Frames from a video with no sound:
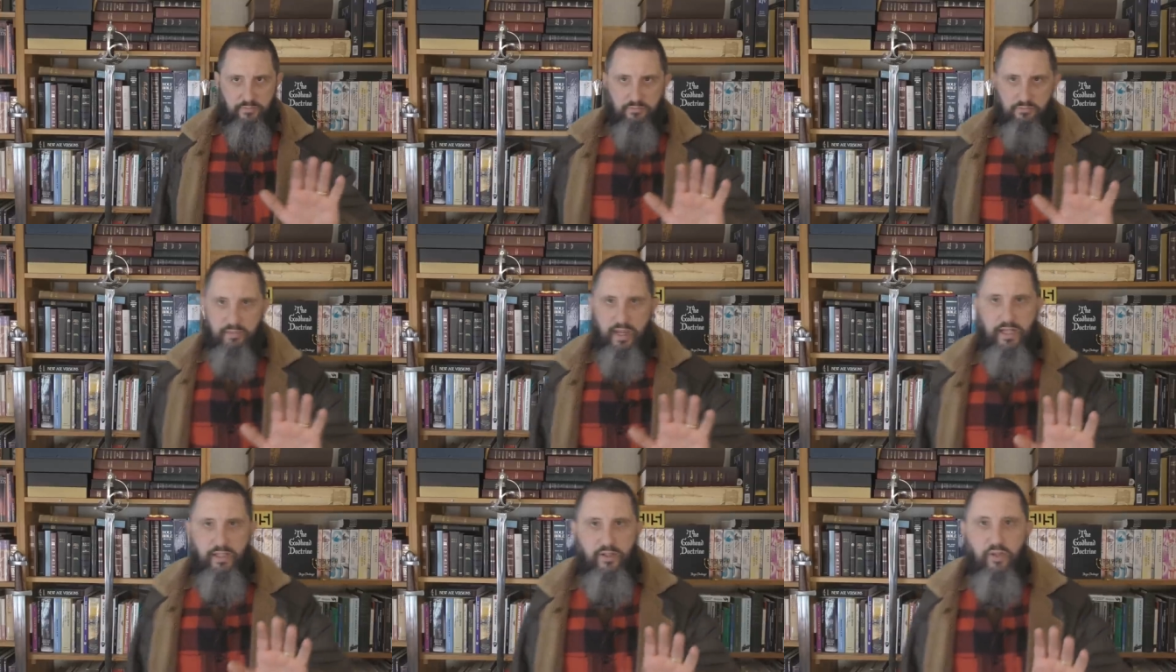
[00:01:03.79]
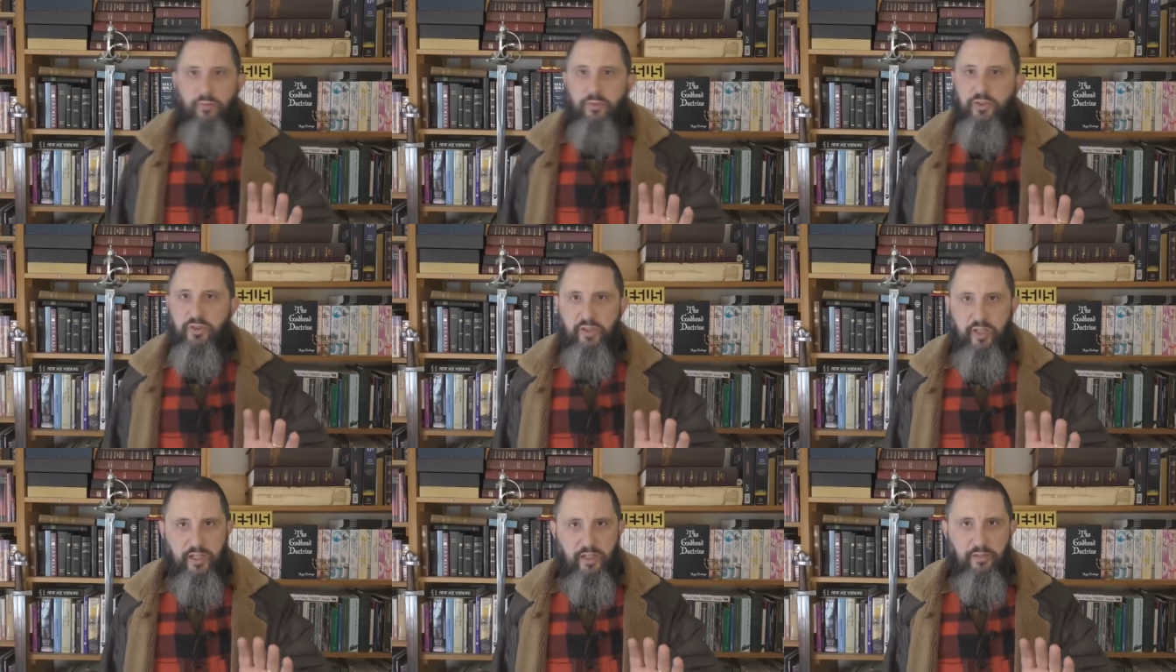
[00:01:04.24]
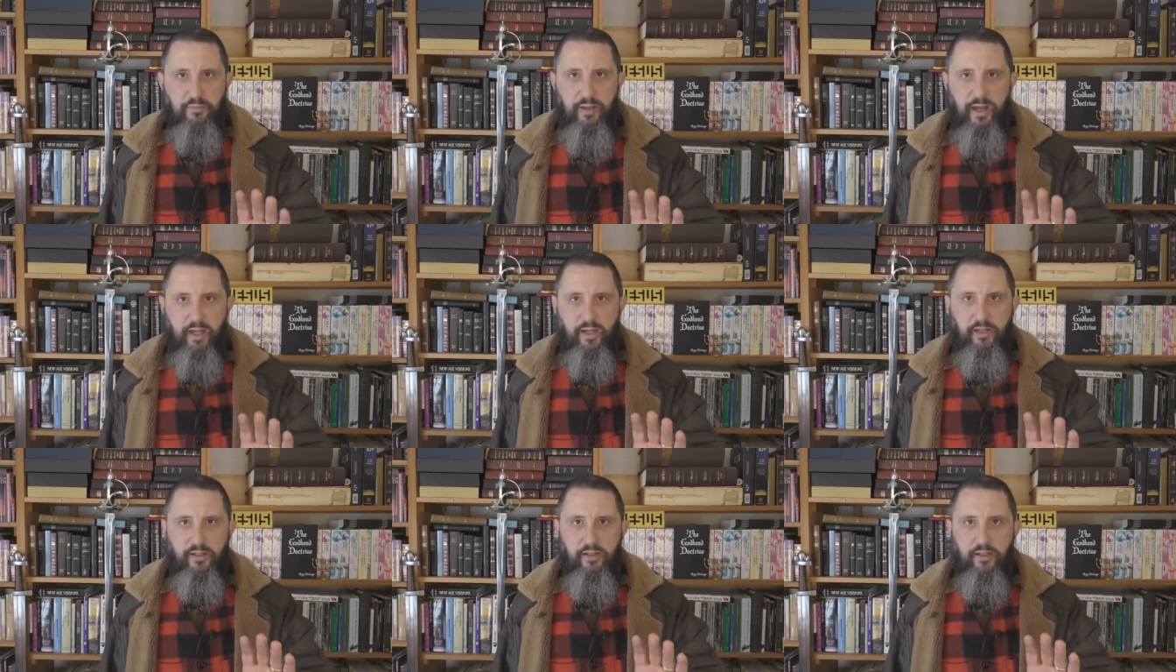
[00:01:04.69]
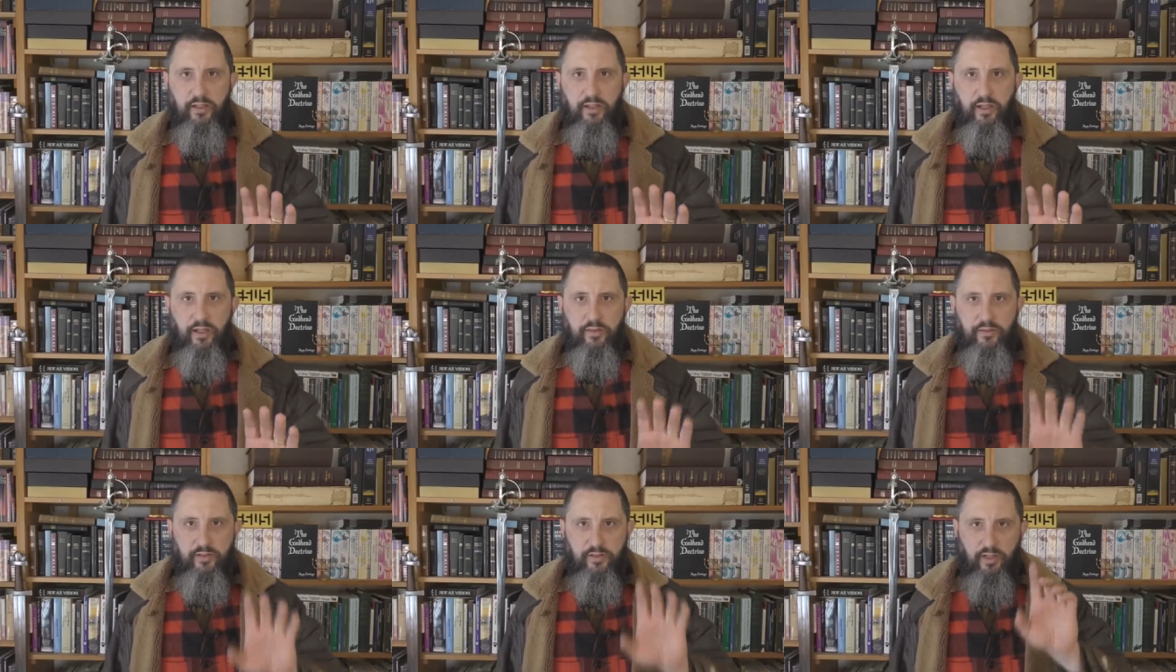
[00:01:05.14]
Make no mistake about it,
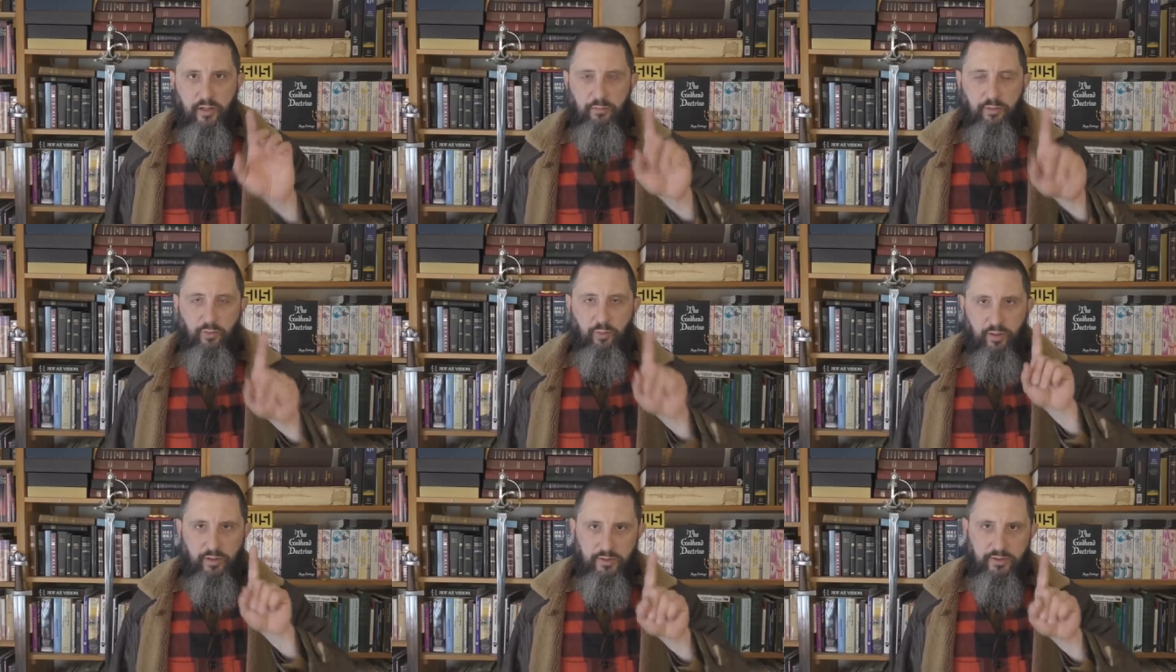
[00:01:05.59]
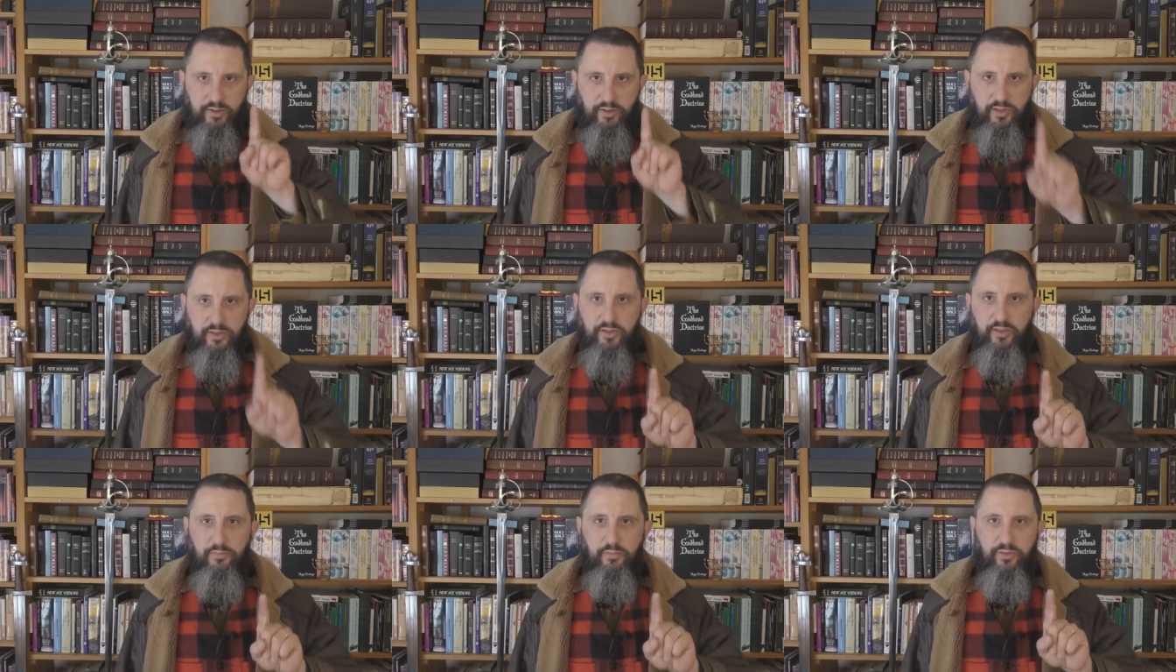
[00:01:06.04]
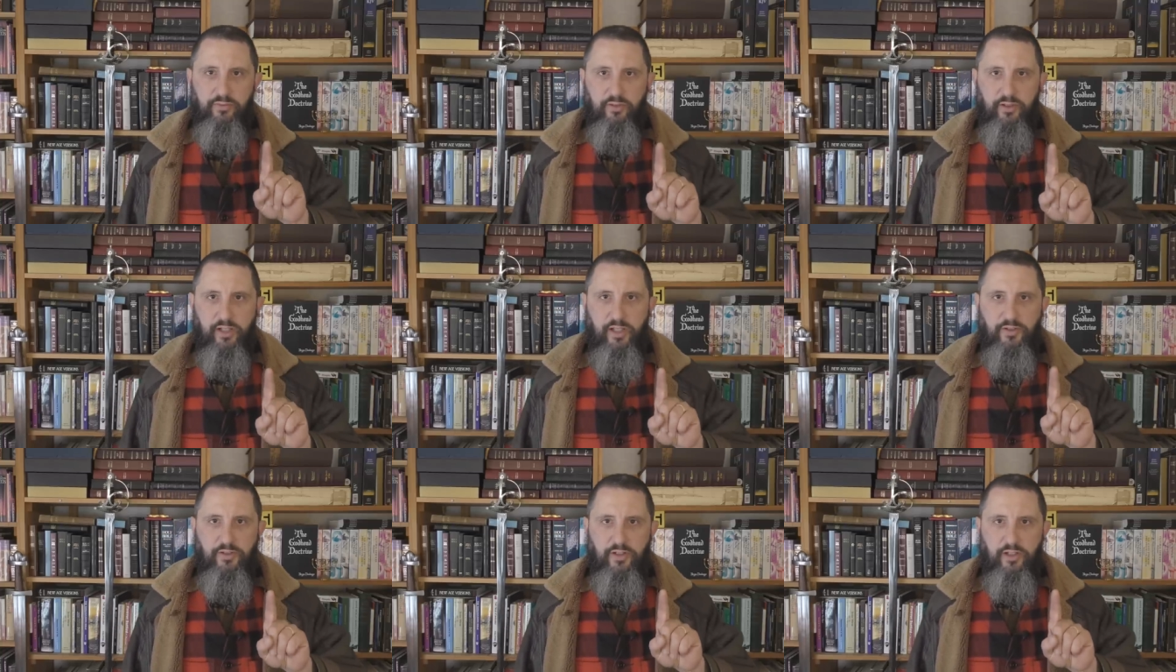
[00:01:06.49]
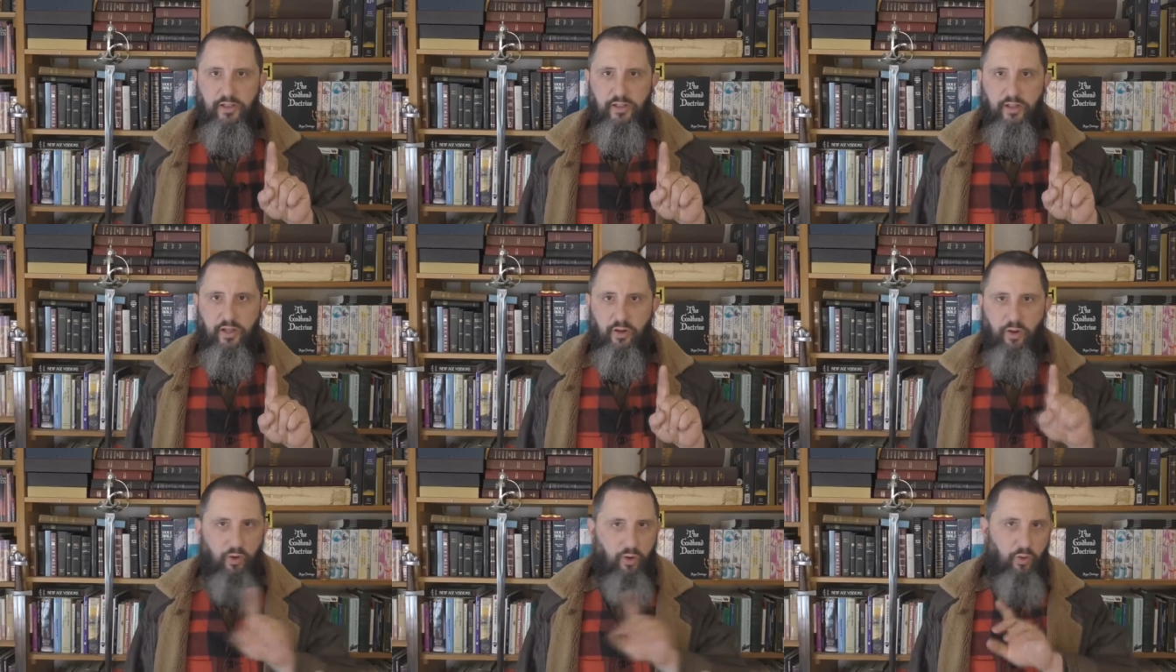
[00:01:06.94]
the number one system of religion in
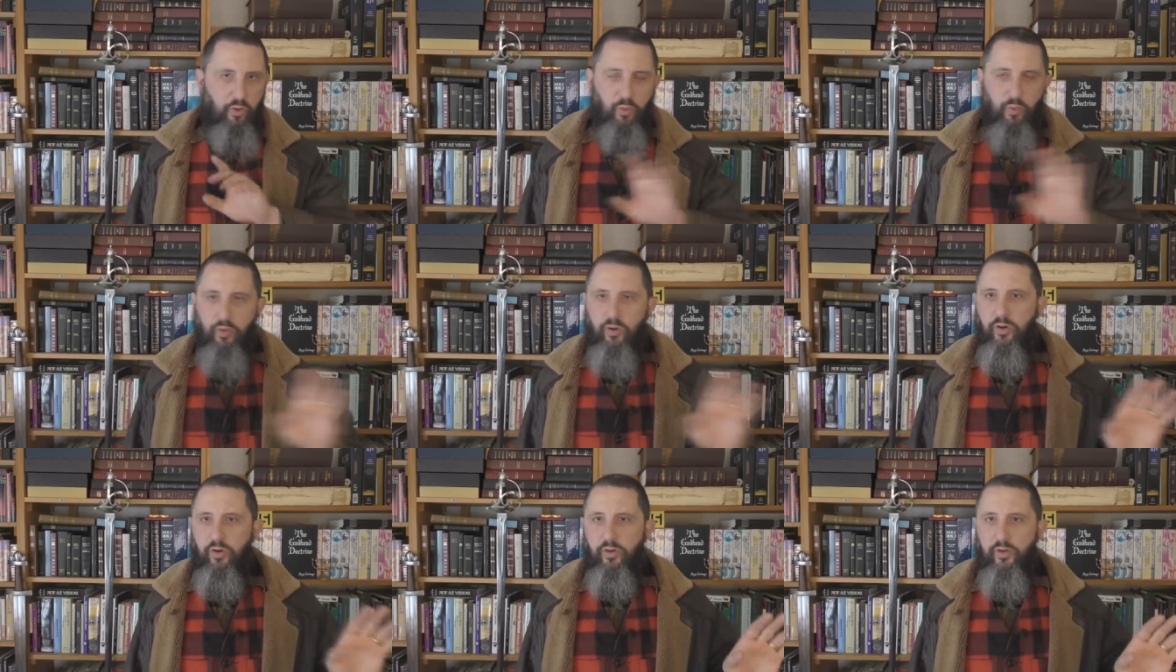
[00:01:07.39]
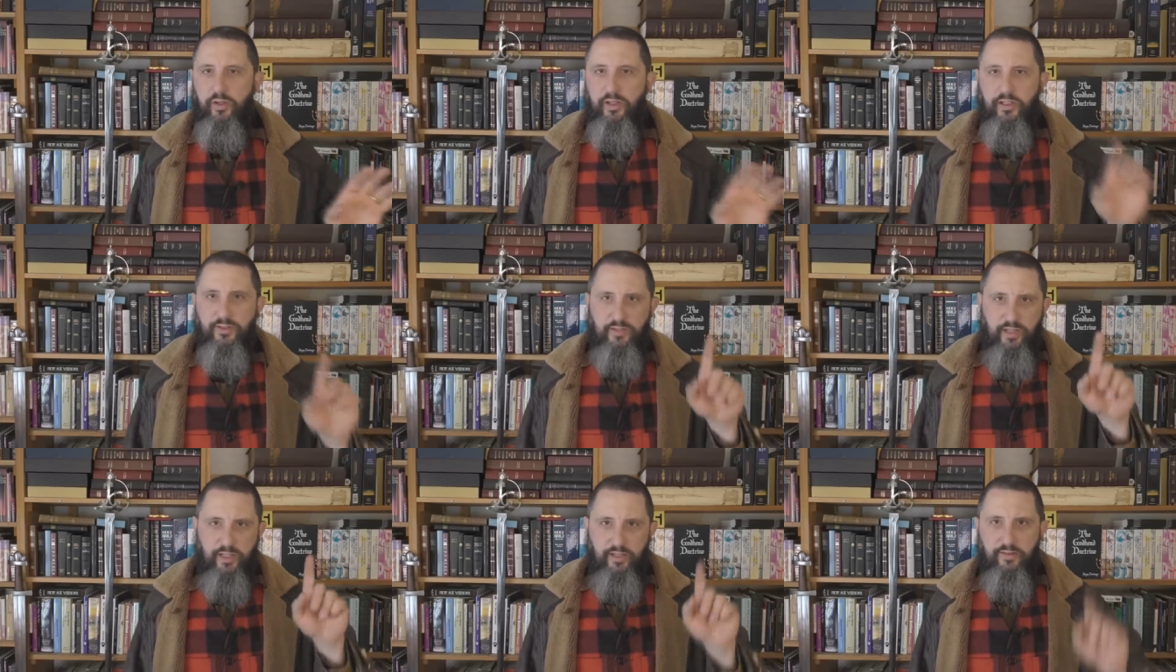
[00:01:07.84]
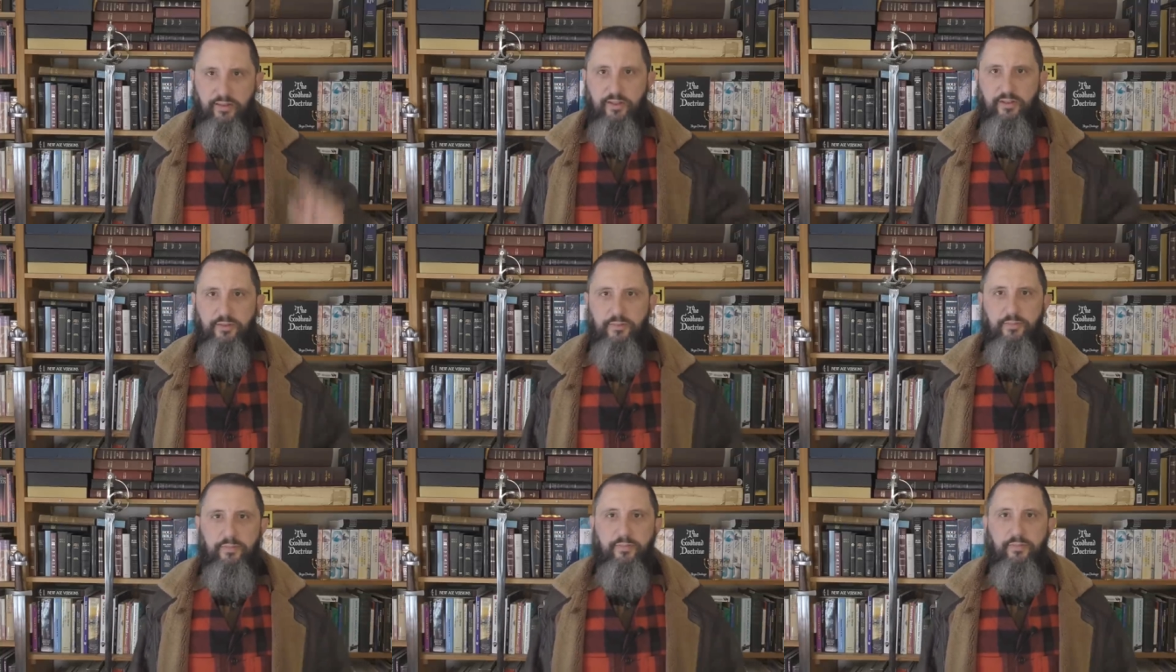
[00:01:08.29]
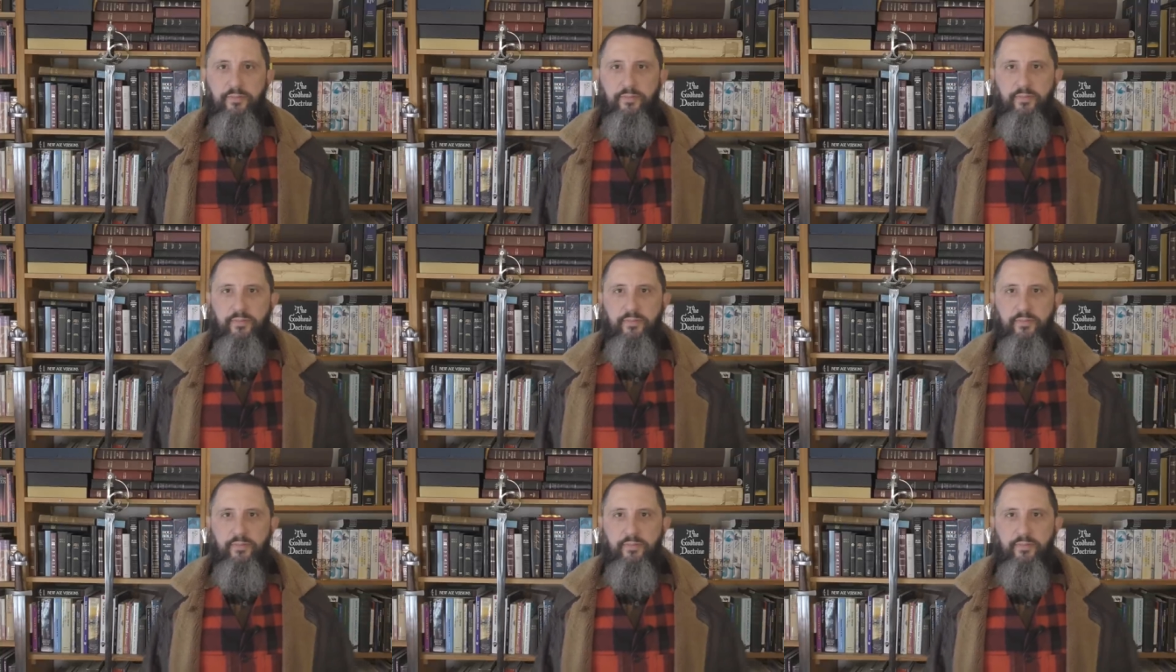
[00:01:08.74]
the whole world is atheism.